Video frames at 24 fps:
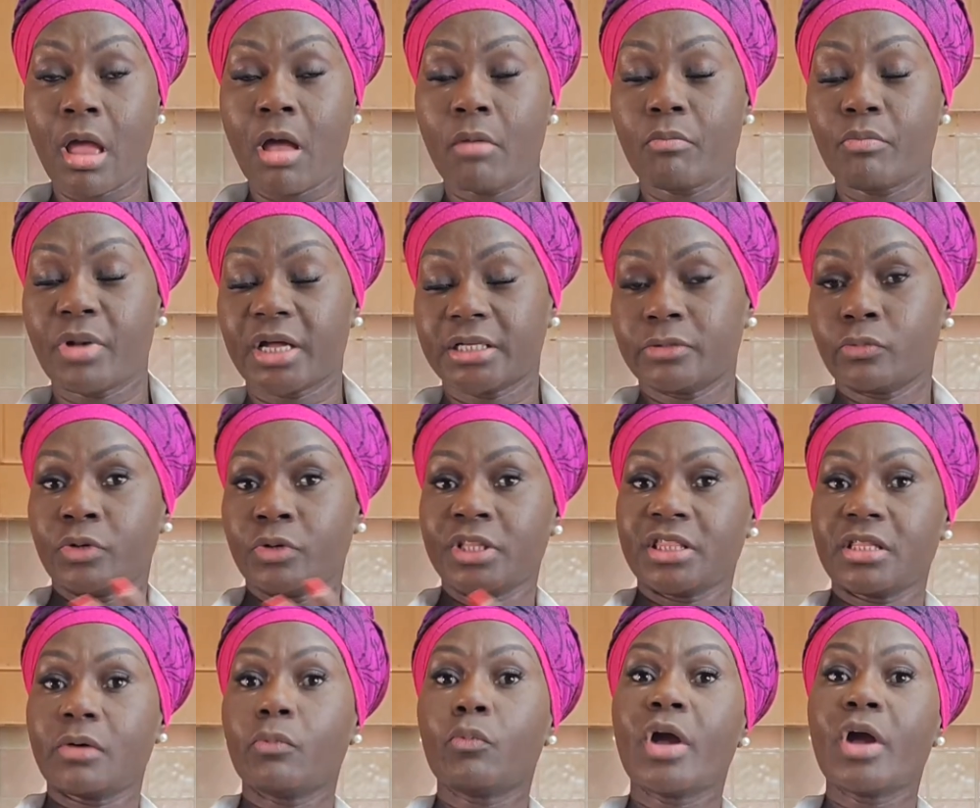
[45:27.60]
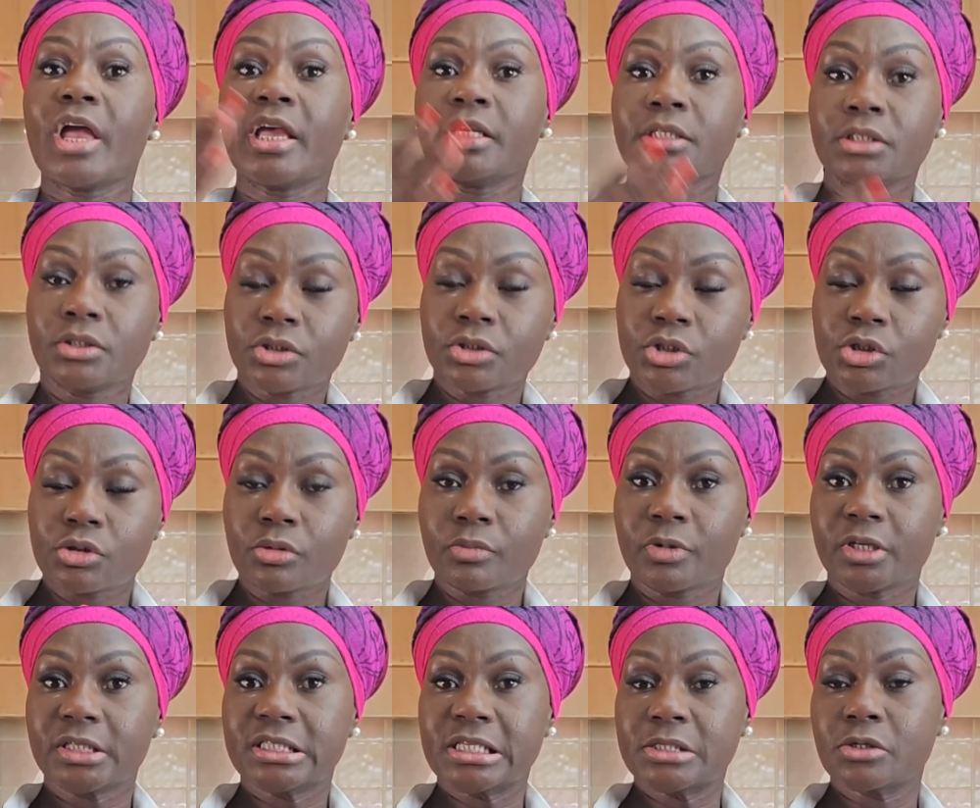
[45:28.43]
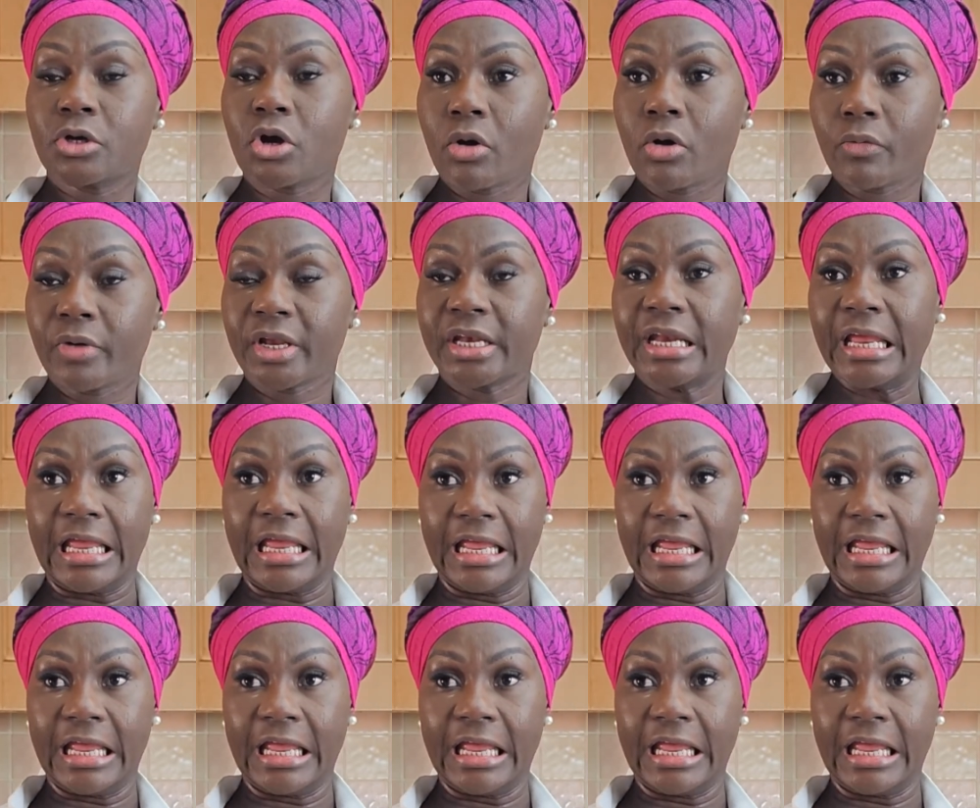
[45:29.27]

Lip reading: But with the way YouTube is going,